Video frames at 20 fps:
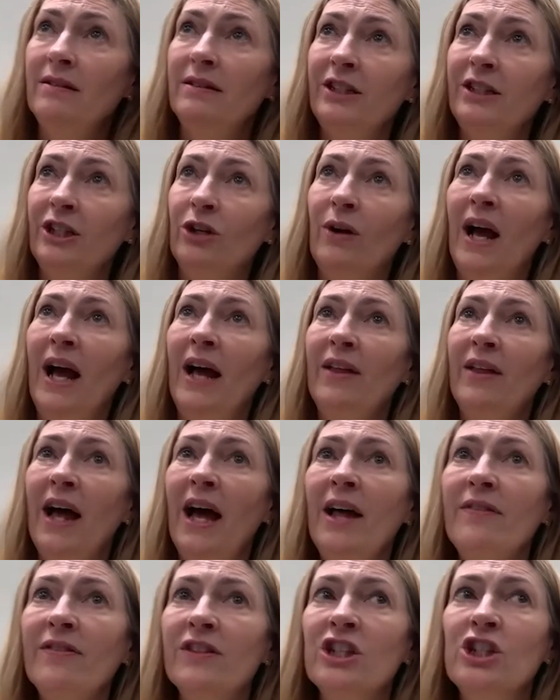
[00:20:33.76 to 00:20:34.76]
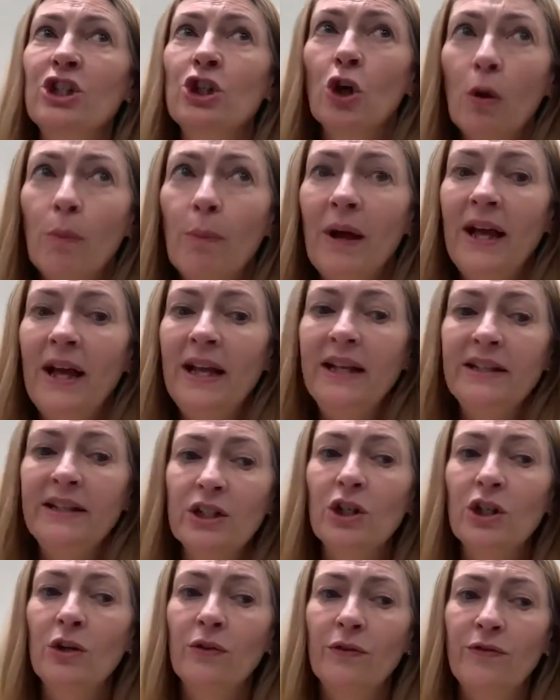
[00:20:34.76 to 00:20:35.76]
the top end
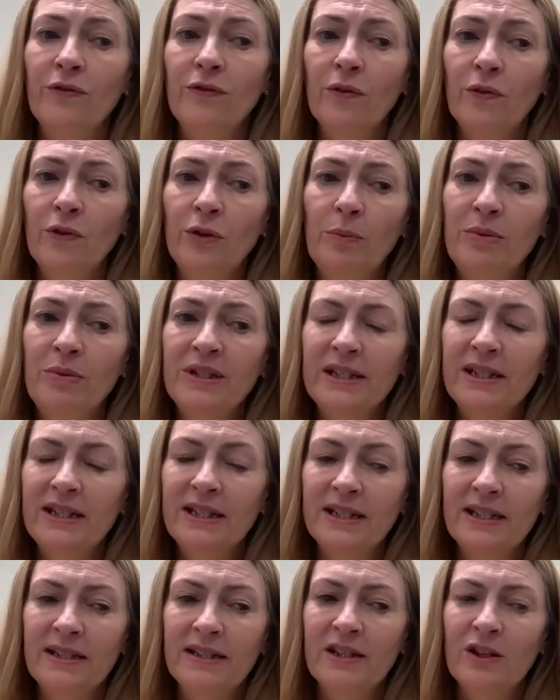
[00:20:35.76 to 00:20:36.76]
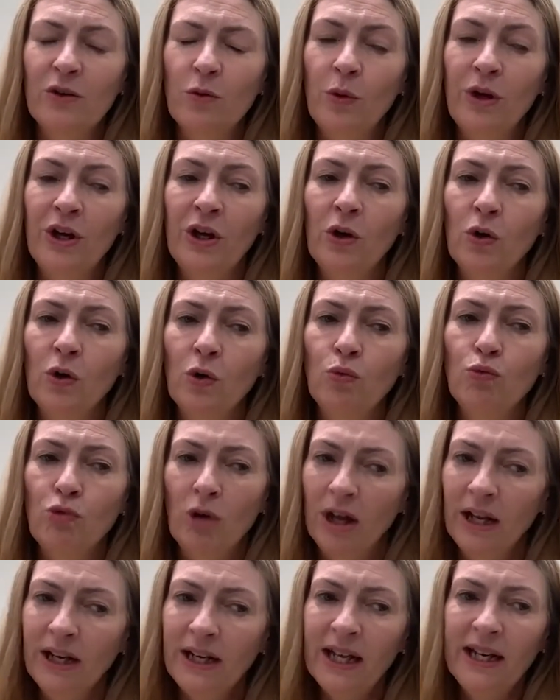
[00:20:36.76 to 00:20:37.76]
of businesses that we all
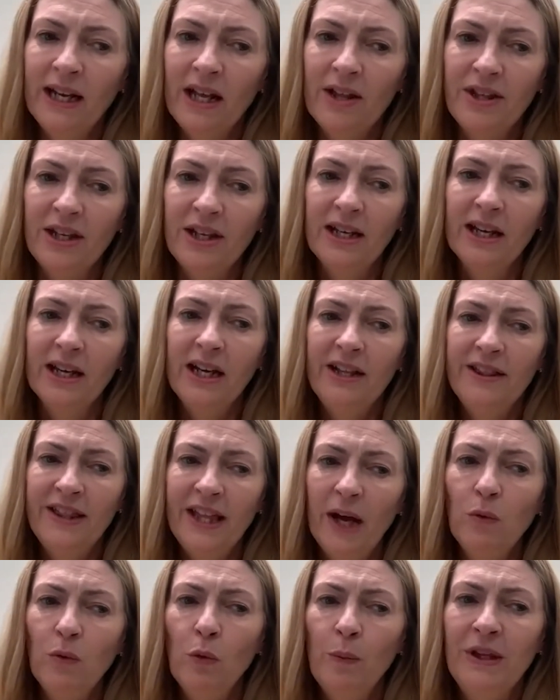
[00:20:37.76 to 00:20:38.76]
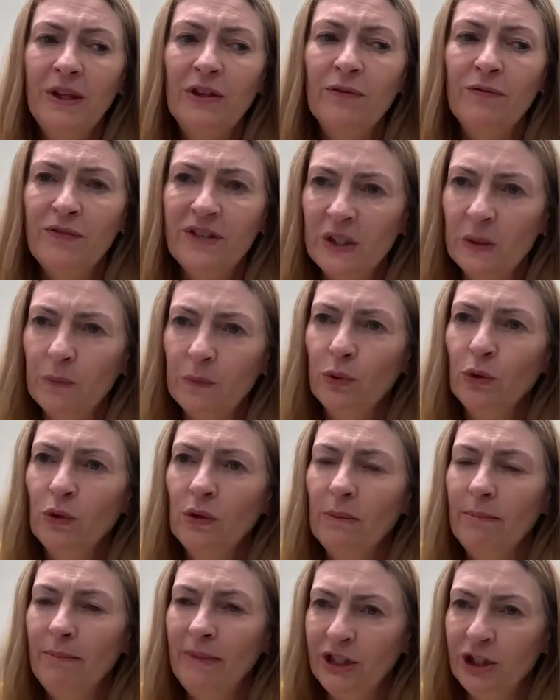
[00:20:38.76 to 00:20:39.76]
run. And I think that will be the
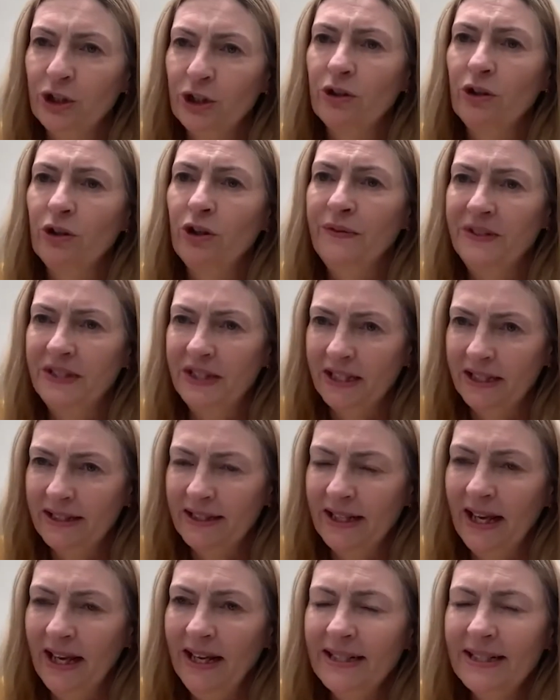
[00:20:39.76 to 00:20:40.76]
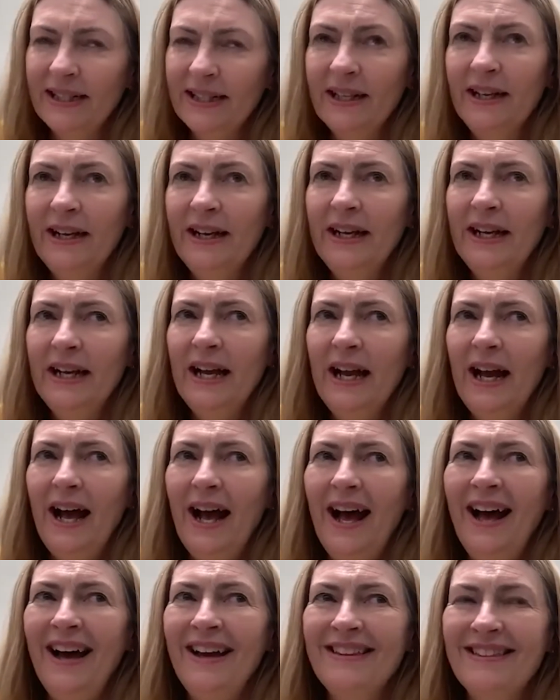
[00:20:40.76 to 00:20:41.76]
visible measure of success.
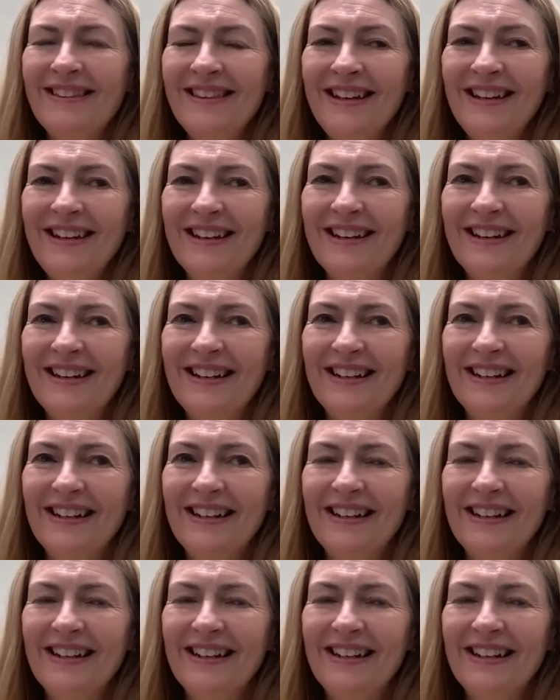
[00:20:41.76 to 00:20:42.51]
I think